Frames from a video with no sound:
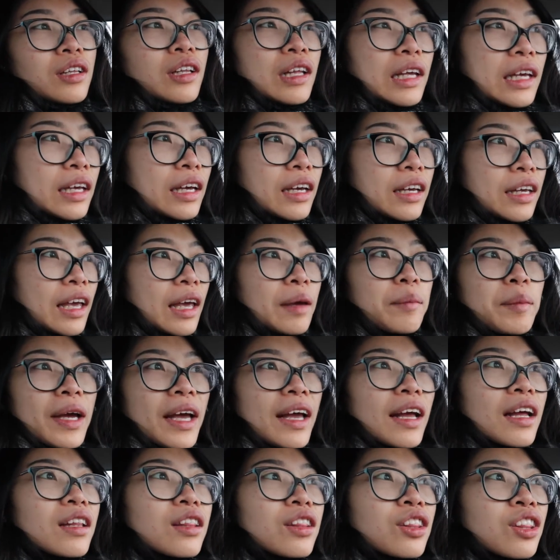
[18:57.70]
like I came
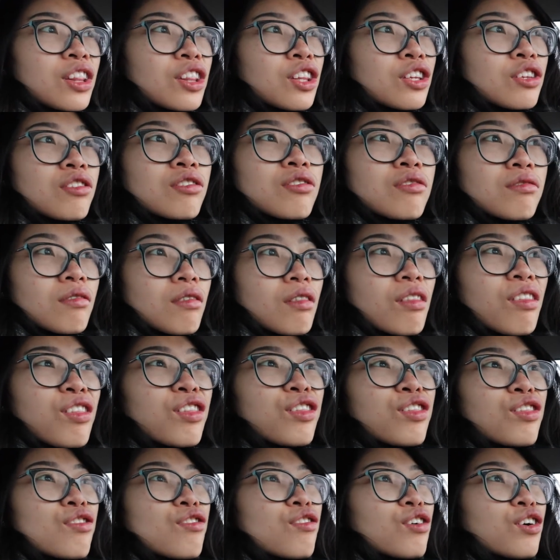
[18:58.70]
at
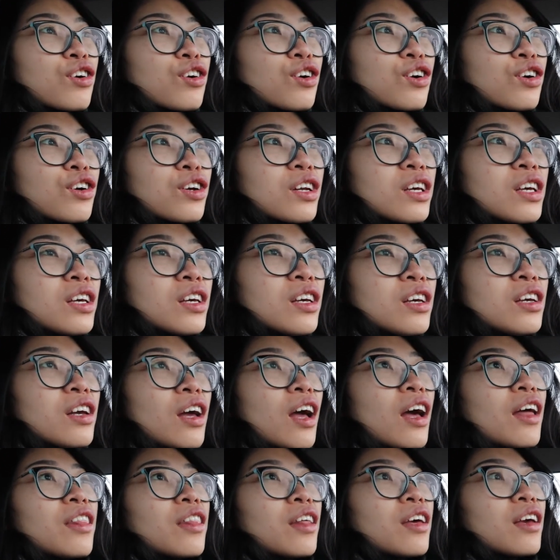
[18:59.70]

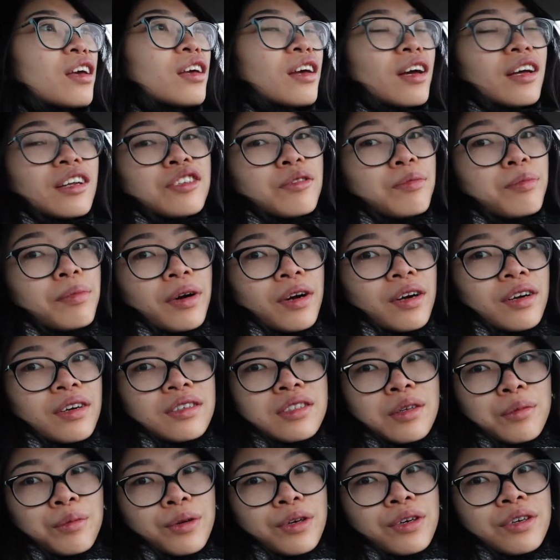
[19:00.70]
8.30 and like had to
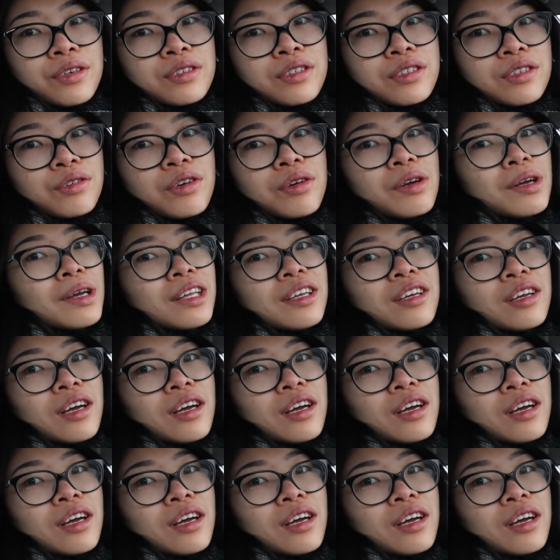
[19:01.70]
park somewhere else. I,